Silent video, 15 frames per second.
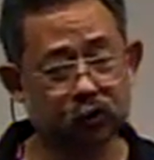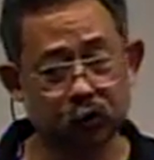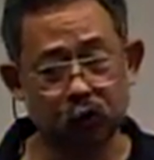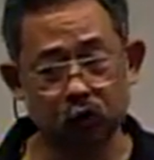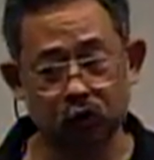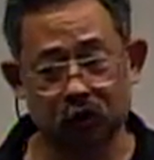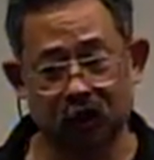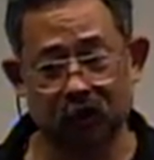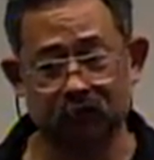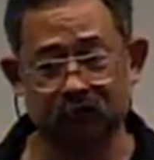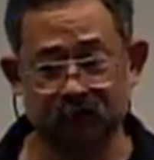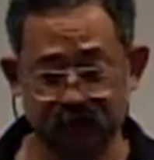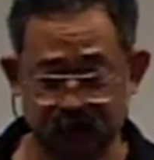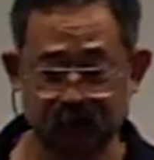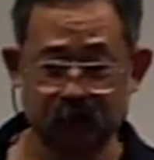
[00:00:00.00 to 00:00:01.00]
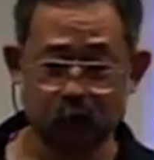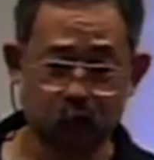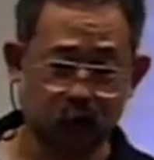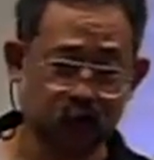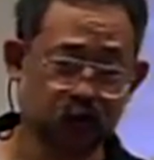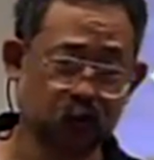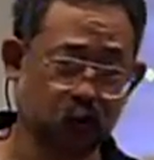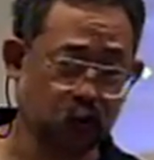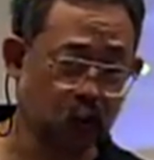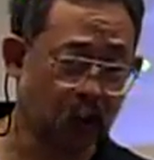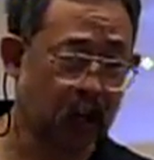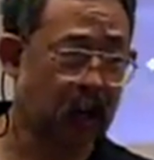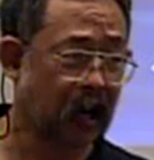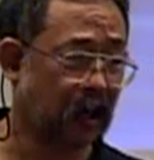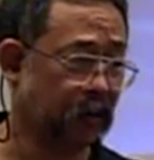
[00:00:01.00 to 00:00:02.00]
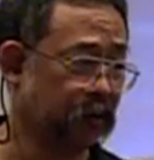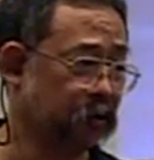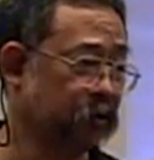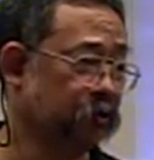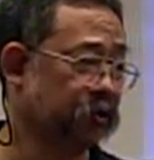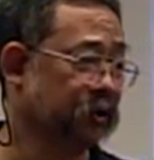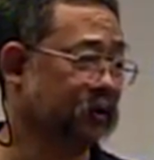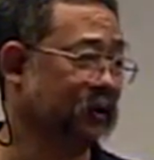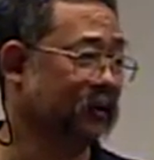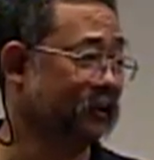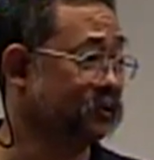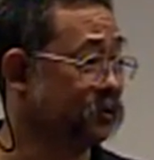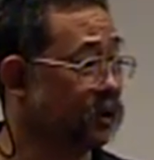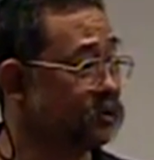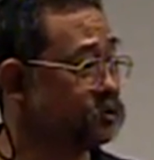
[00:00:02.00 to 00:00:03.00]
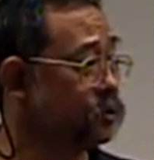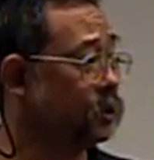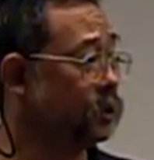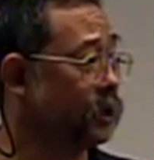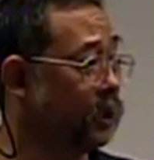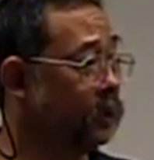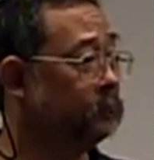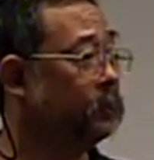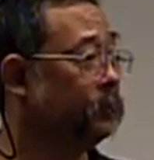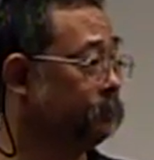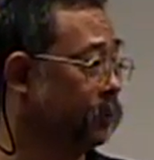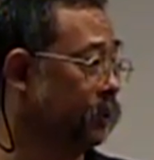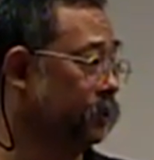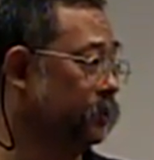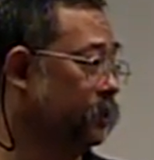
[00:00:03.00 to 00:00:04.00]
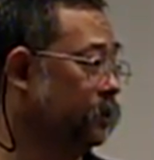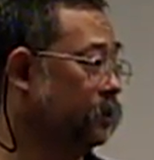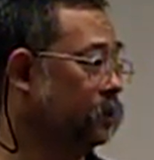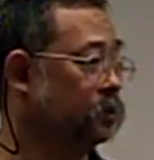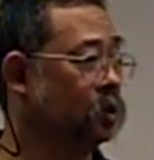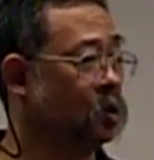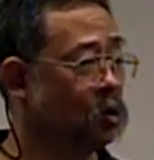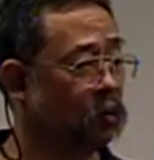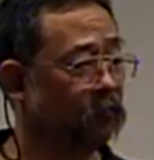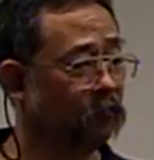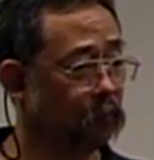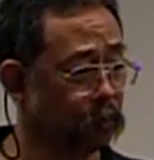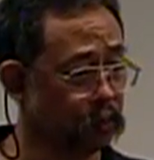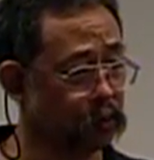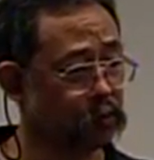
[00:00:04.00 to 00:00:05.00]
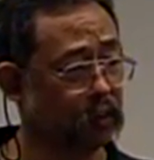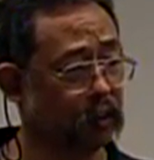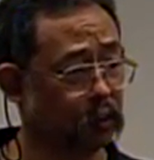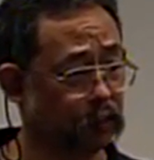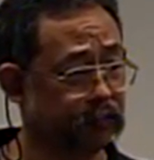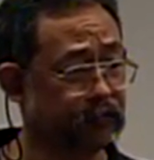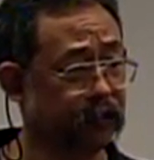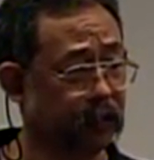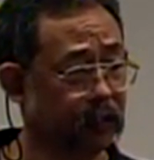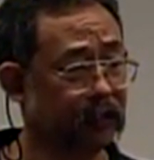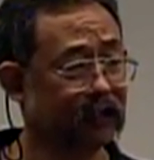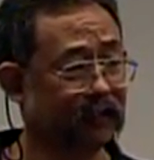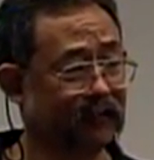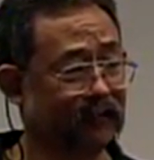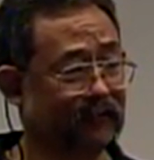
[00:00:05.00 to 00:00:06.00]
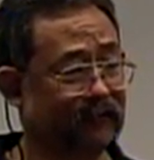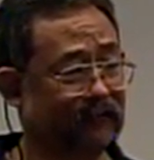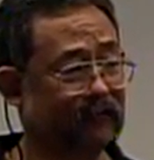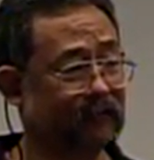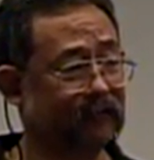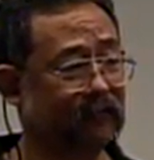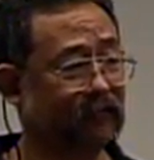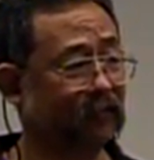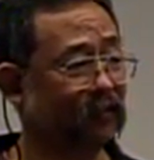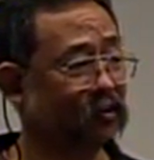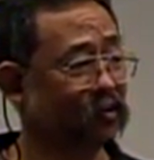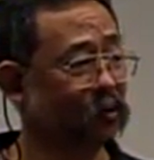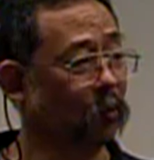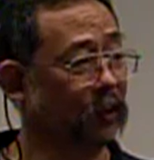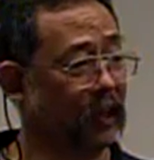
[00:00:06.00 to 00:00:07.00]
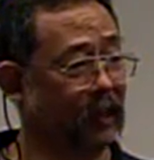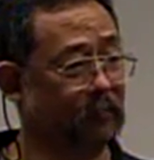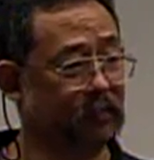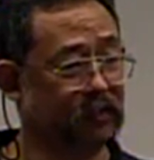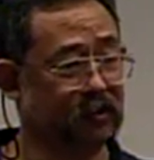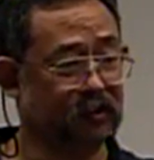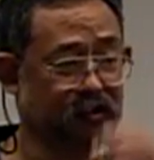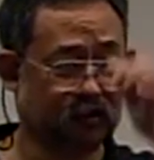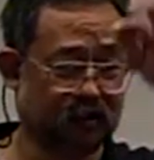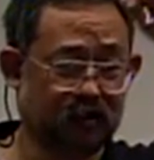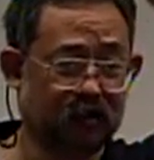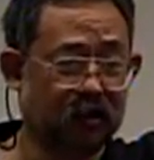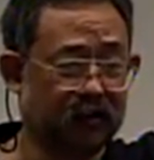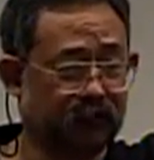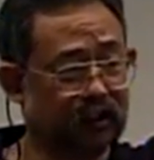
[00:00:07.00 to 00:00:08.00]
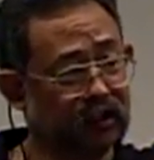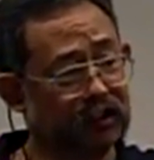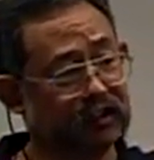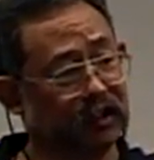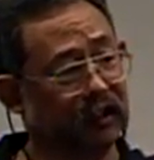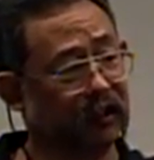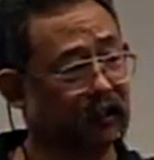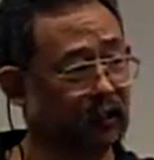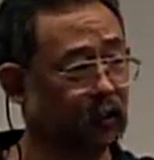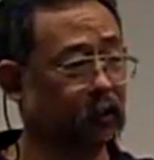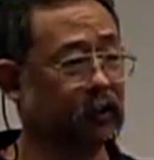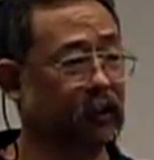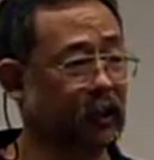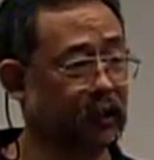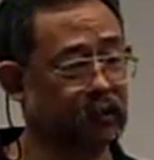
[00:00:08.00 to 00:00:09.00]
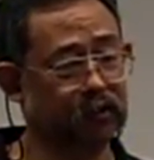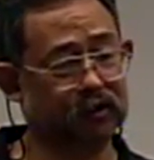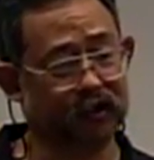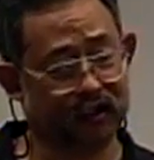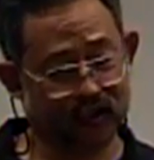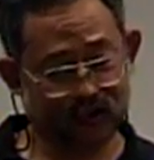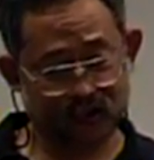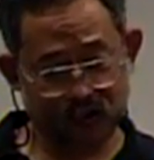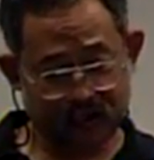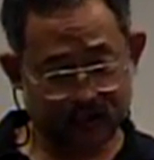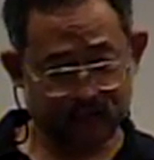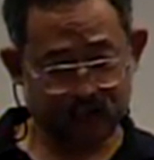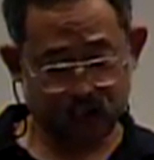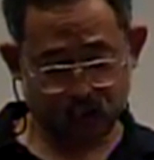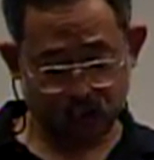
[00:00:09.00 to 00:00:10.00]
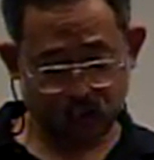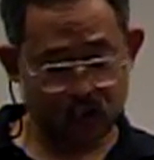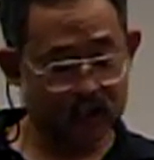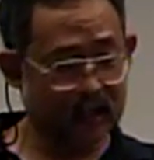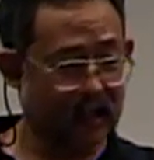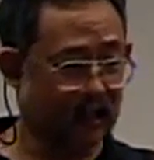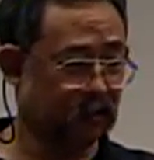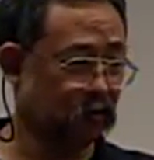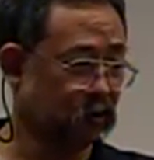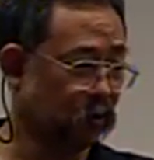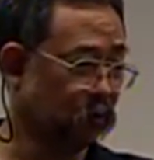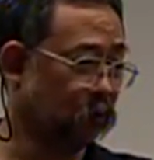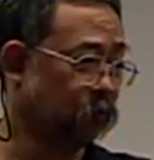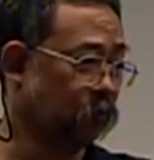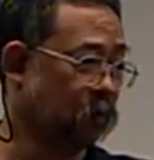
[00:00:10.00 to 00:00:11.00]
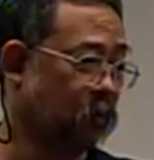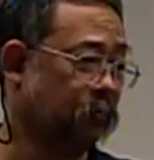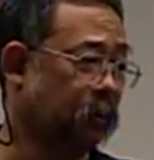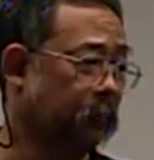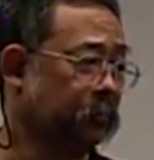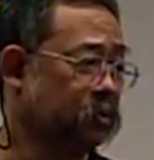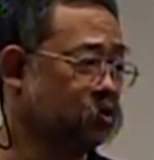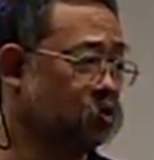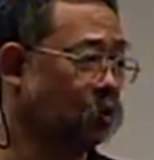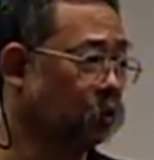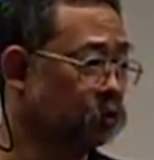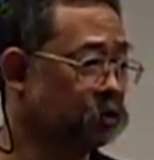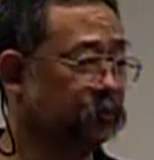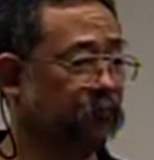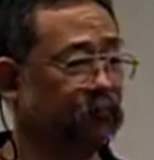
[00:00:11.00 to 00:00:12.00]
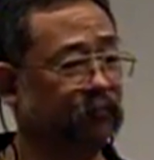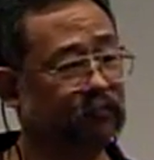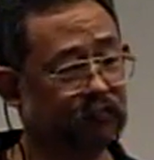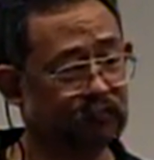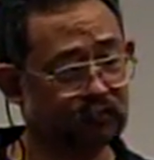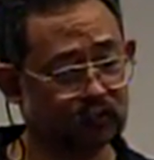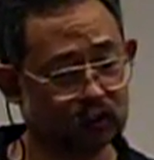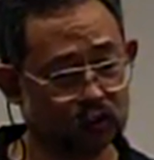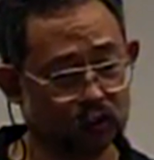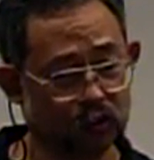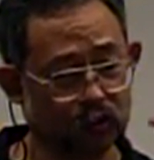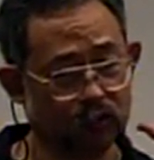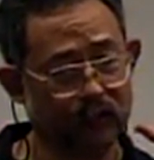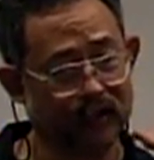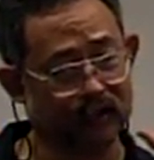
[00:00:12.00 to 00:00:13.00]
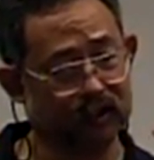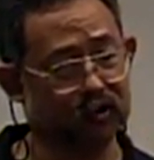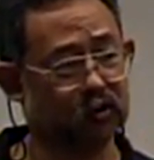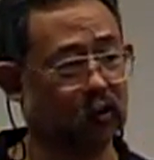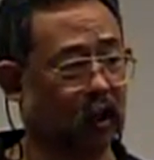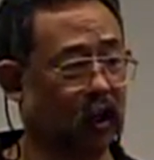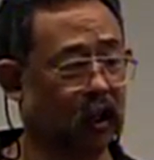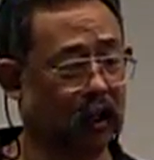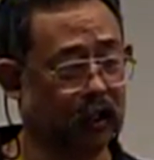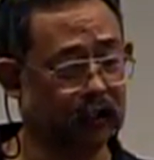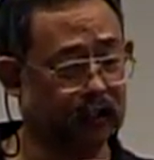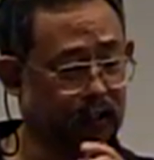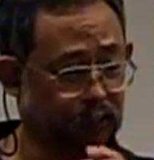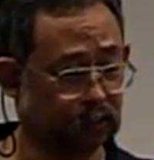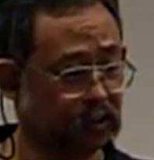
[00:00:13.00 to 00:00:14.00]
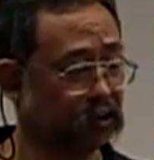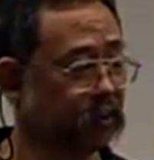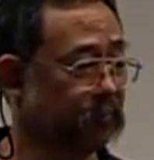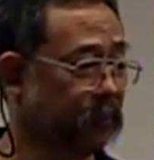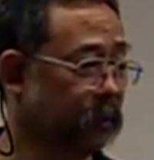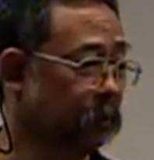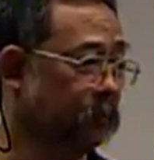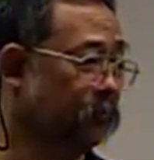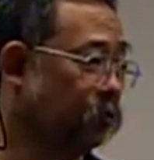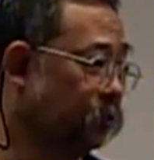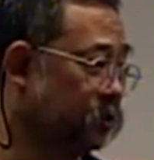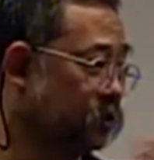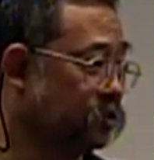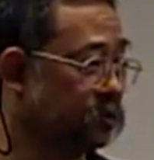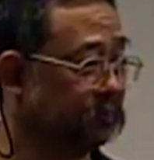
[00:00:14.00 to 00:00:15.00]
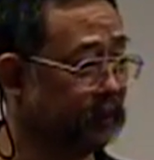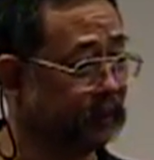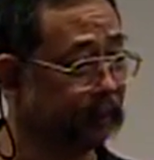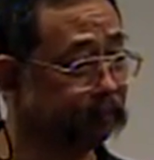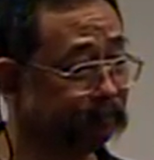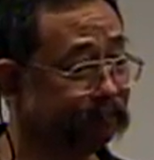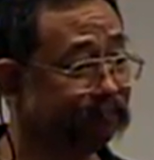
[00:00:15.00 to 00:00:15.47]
through that basically runs through how to use it, and there's actually a game embedded in it for use with the graffiti. So what happens is you have to be setting letters, and you have to enter proper strokes to make the letter disappear before it hits the bottom.